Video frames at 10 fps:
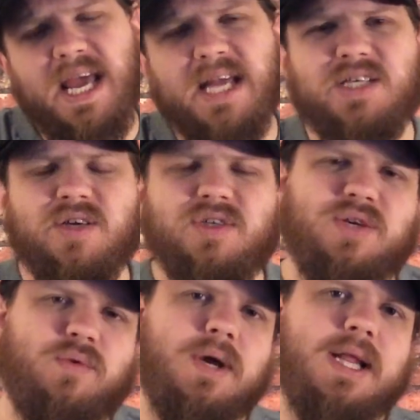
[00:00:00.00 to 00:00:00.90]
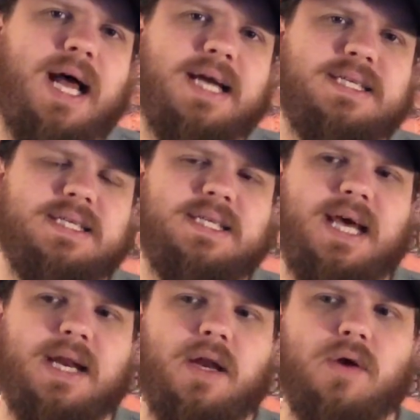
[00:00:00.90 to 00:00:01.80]
And so she realizes
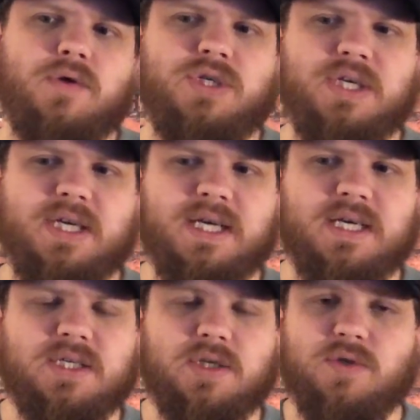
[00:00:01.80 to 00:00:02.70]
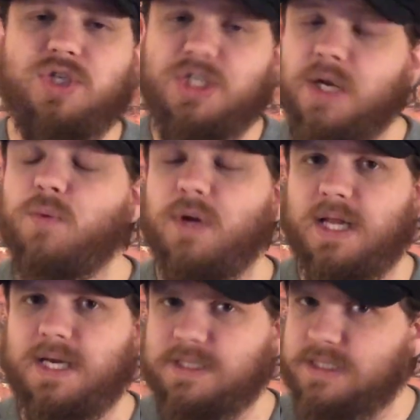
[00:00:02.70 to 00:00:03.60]
that no, she
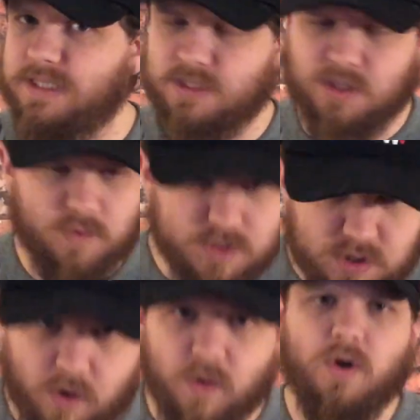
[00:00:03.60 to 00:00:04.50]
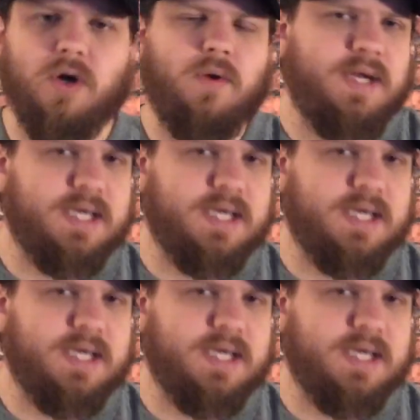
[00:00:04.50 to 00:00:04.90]
realizes this. No one told her, no one